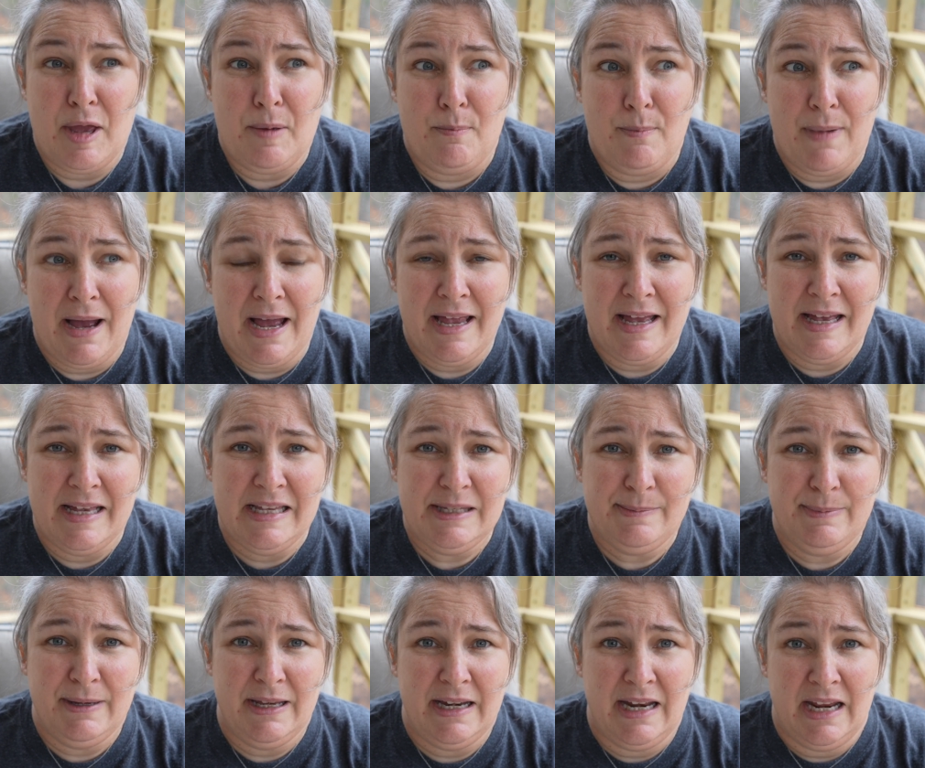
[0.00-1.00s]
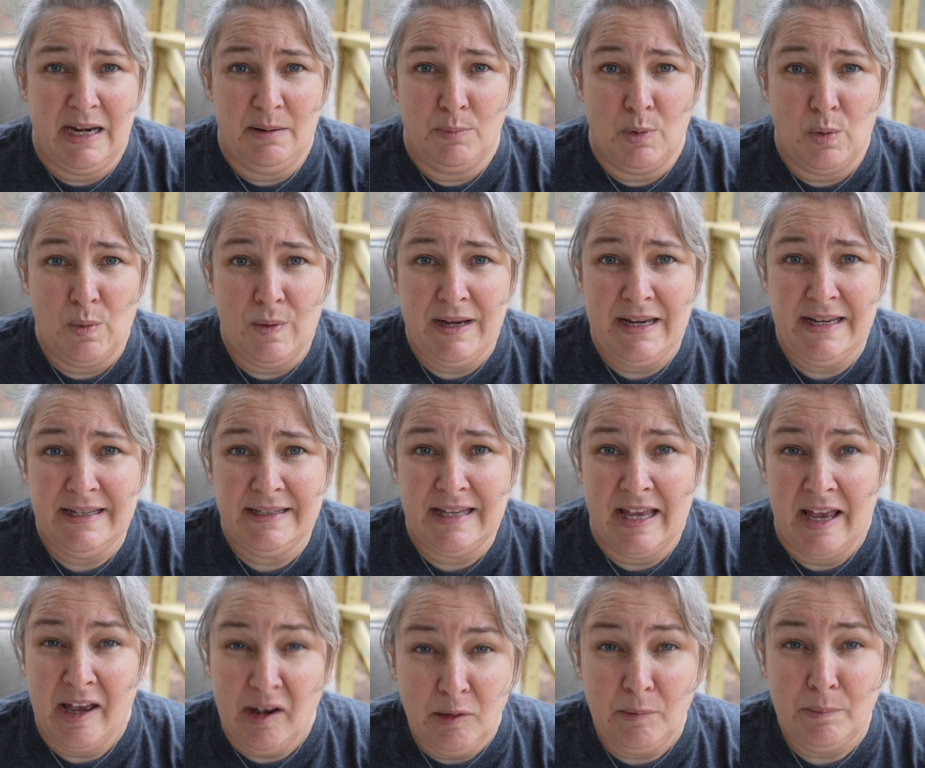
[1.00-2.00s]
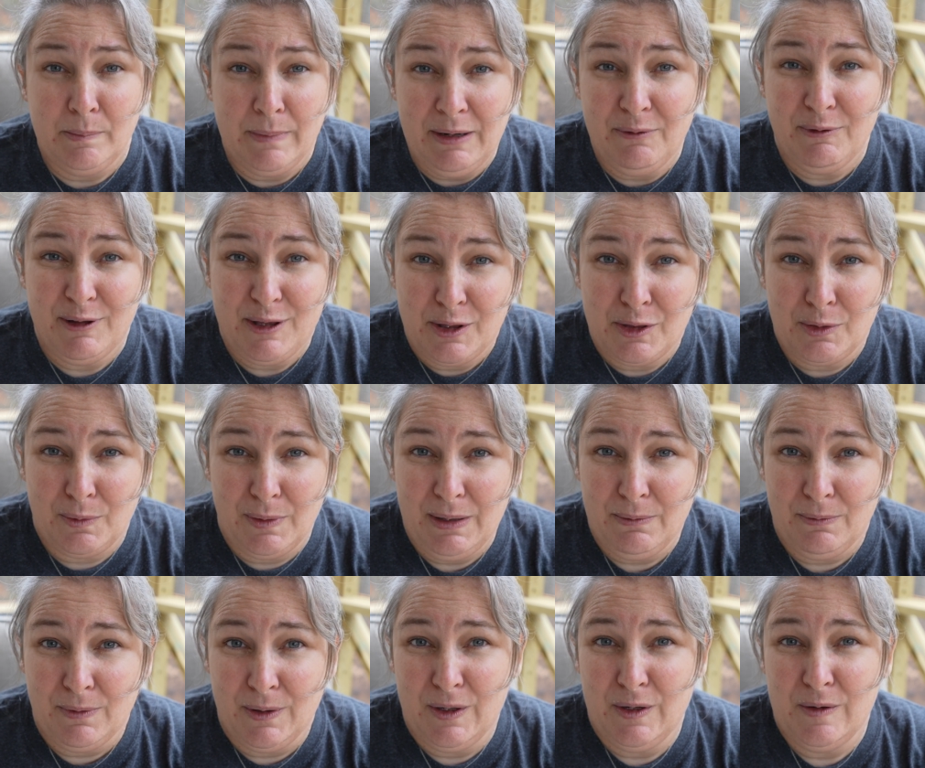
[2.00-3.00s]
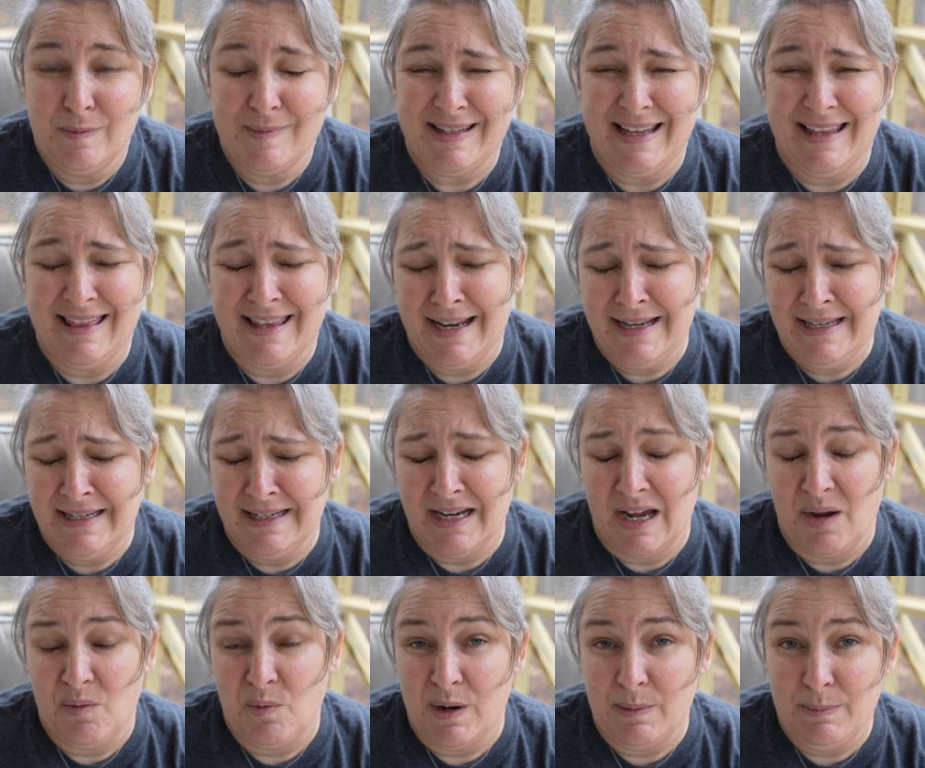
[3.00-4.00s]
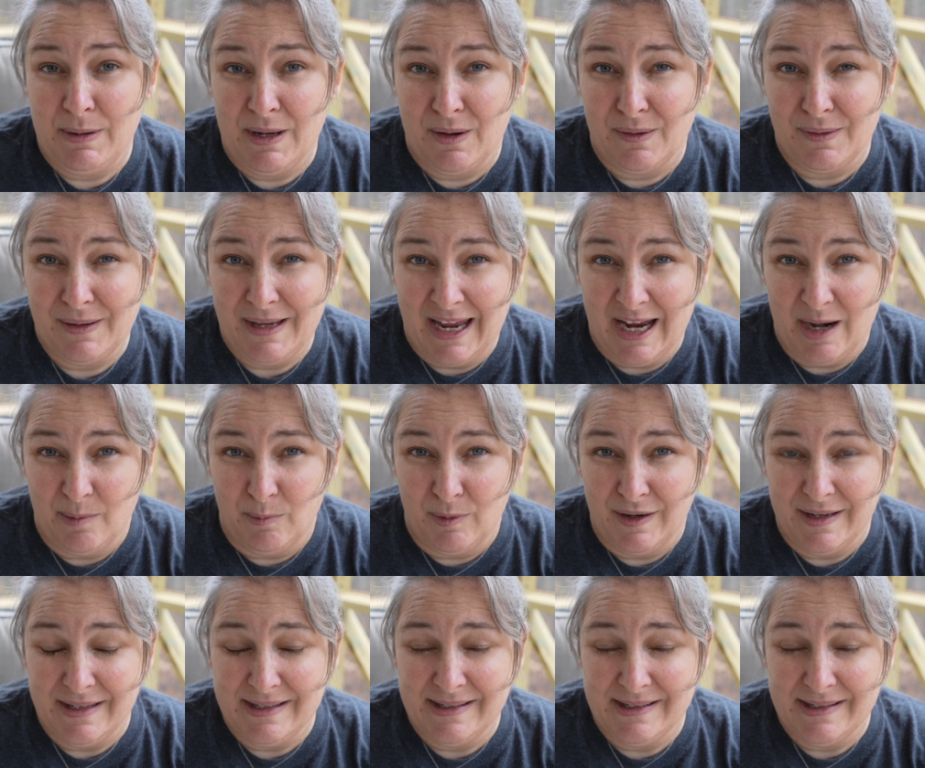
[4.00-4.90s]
My husband and boys helped me with the three rooms and they did not want to be on camera.